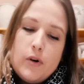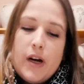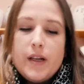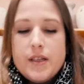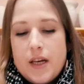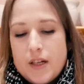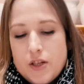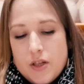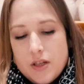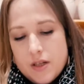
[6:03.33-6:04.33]
I
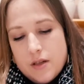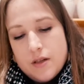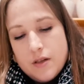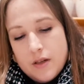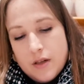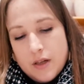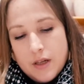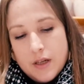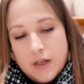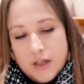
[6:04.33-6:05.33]
attach it,
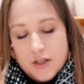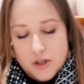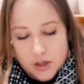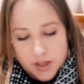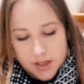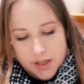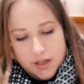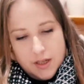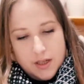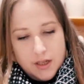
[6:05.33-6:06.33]
it's just
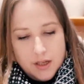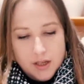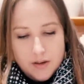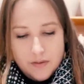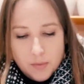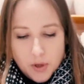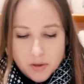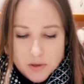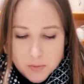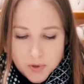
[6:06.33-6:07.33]
if I'm going
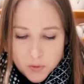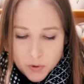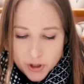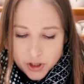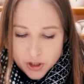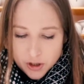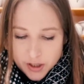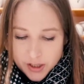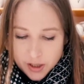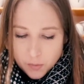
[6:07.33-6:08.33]
to be working on
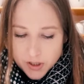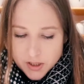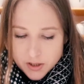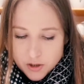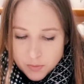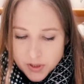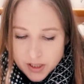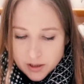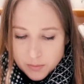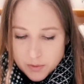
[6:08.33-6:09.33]
it, I want it to be a
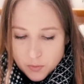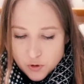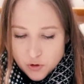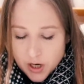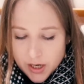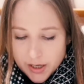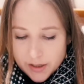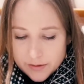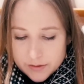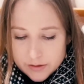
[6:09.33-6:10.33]
little bit more dry.
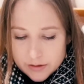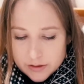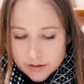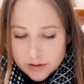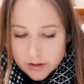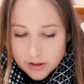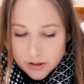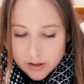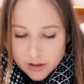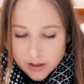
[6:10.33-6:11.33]

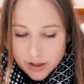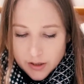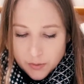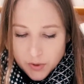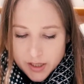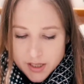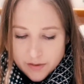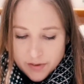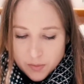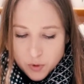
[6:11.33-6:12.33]
Otherwise, if
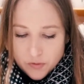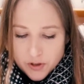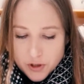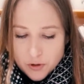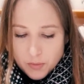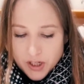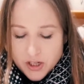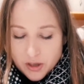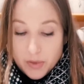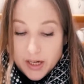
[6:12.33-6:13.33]
I move it too much,
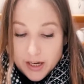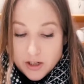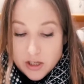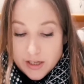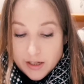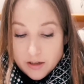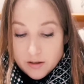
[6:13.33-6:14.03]
I might actually